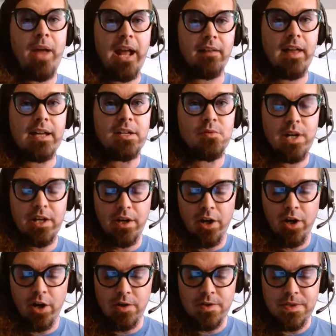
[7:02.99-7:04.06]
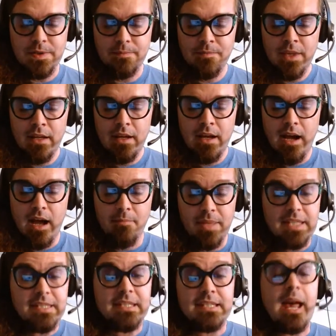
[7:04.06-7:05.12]
backlash when it occurs,
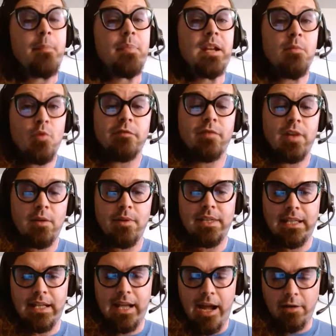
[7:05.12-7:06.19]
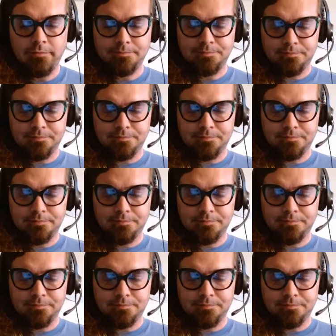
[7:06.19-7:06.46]
because it's happening more frequently now.